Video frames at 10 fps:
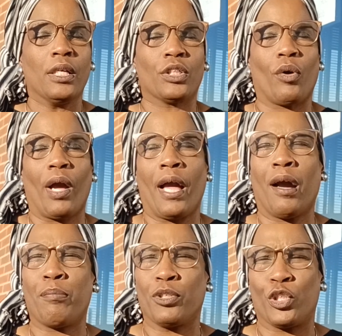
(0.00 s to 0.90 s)
So
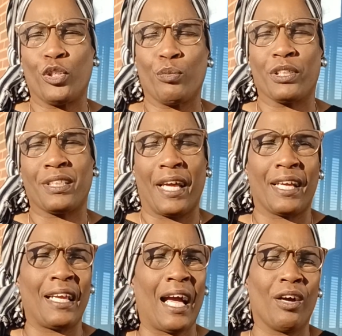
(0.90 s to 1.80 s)
al-Bashir was
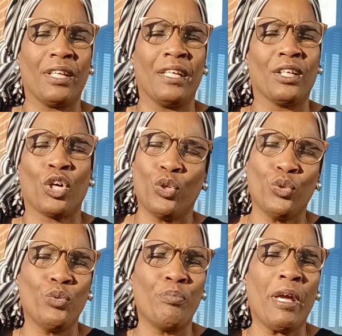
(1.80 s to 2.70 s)
taken out in a
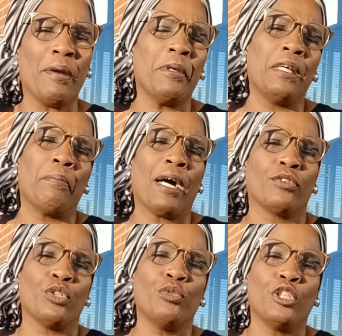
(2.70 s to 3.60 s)
coup maybe
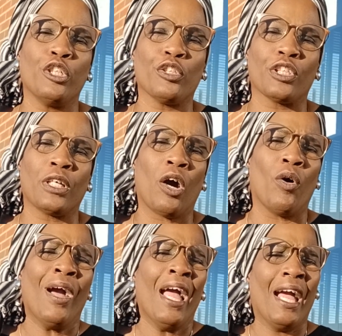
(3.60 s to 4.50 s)
about 2 years
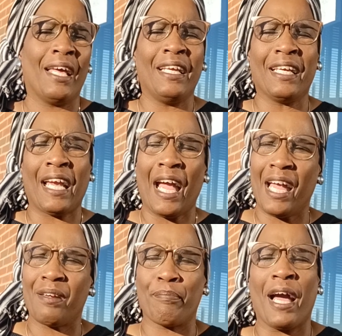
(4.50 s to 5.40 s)
ago, and he
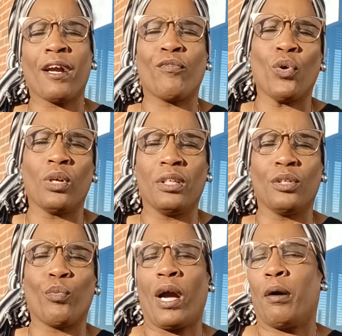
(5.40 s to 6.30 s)
came back for a
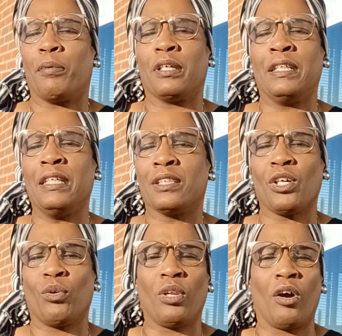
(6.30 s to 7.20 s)
little while, but he's
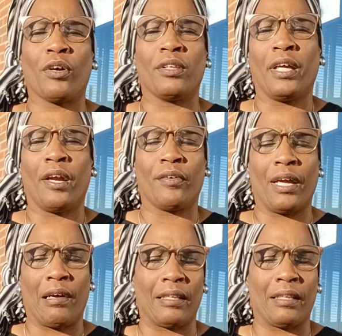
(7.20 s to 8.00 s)
no longer there now.